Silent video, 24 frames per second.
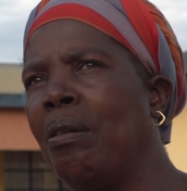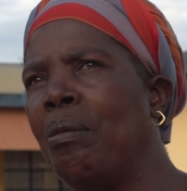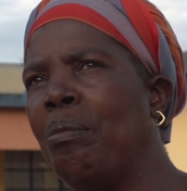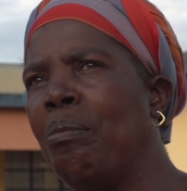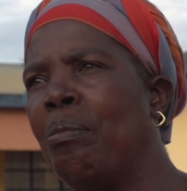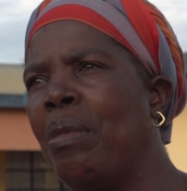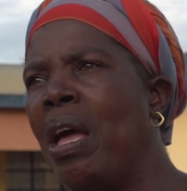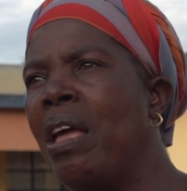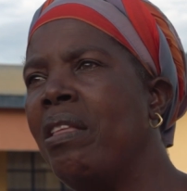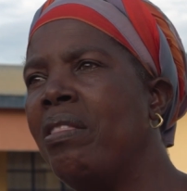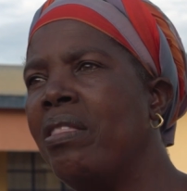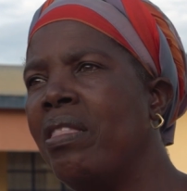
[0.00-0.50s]

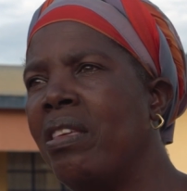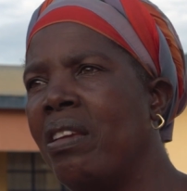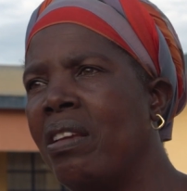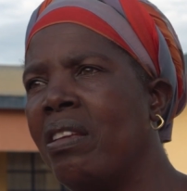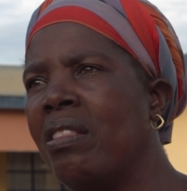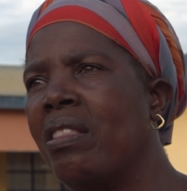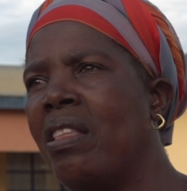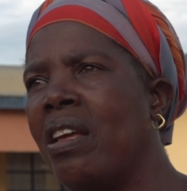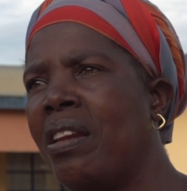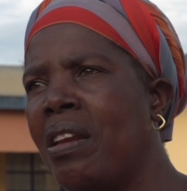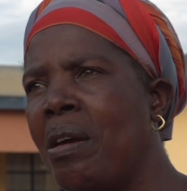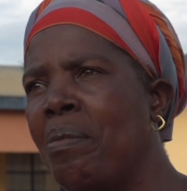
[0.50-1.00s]
main
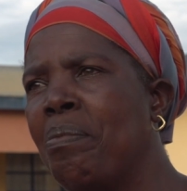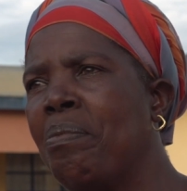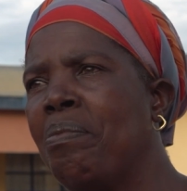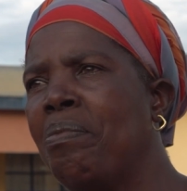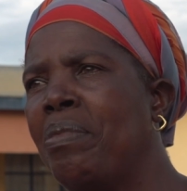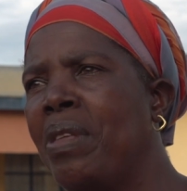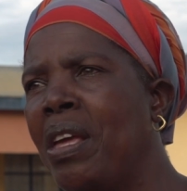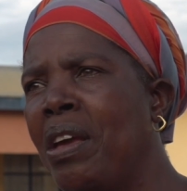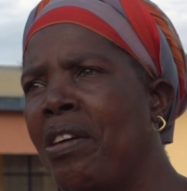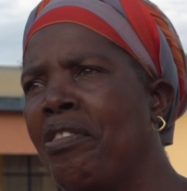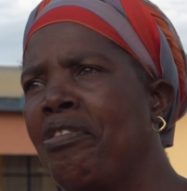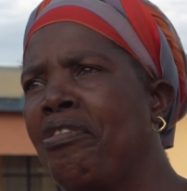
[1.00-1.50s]
thing that I'm
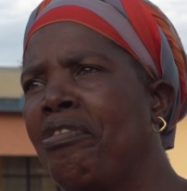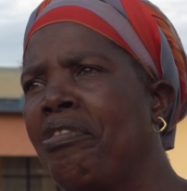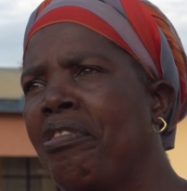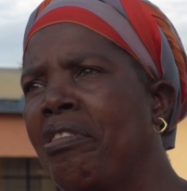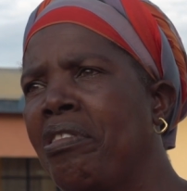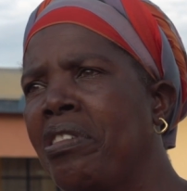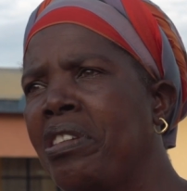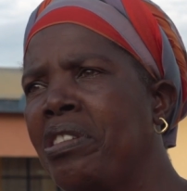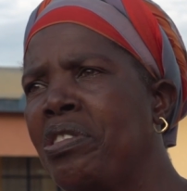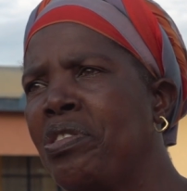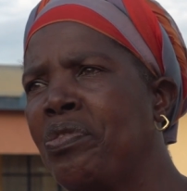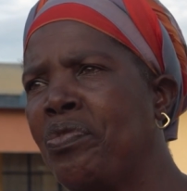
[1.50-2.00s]
there
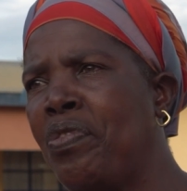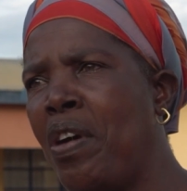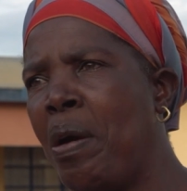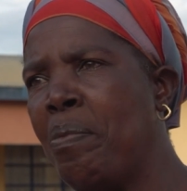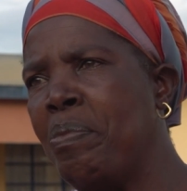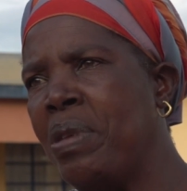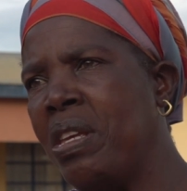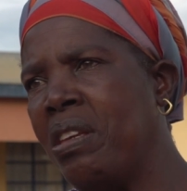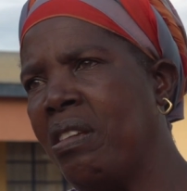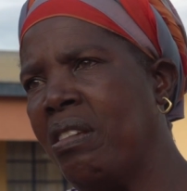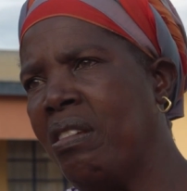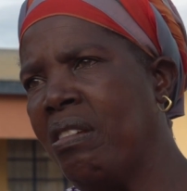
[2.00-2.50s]
for is
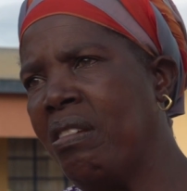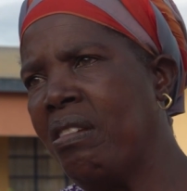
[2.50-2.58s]
farming.